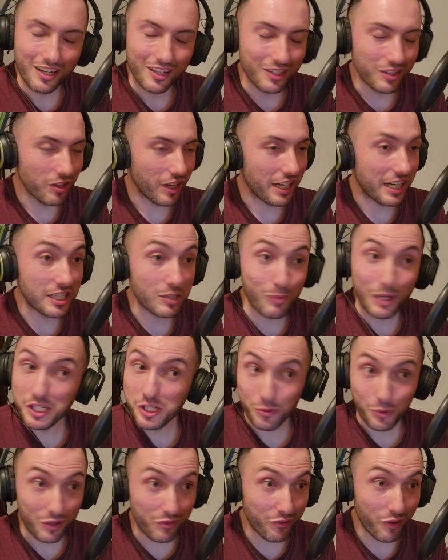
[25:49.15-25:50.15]
Like,
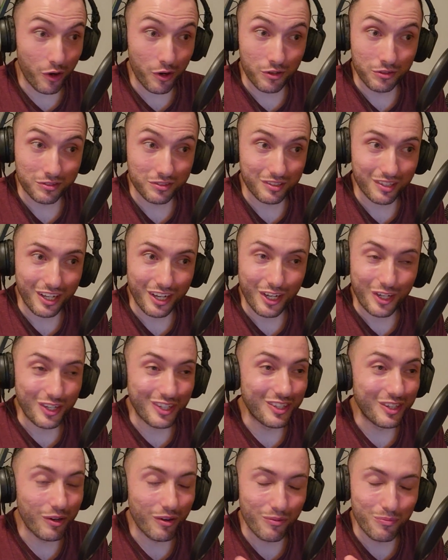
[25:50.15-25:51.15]
especially with phones.
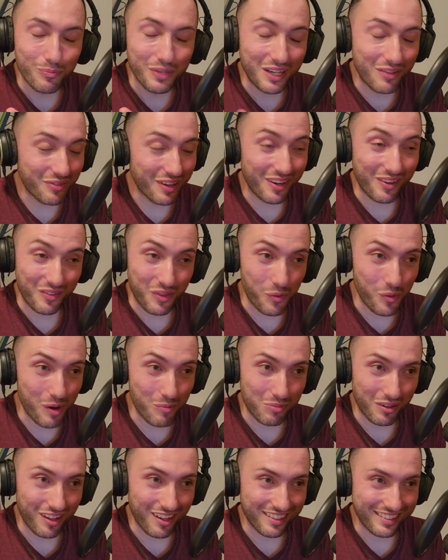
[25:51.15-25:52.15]
You're a big fan of the
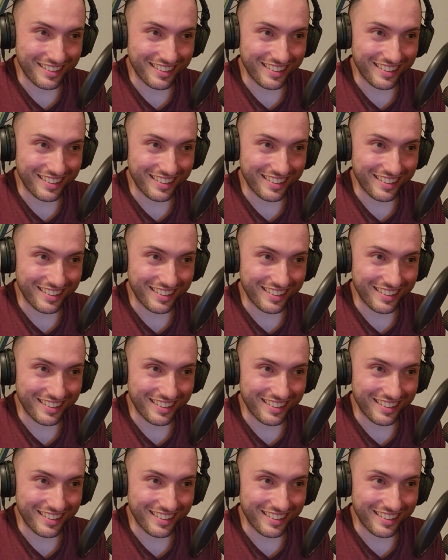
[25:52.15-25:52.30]
OnePlus.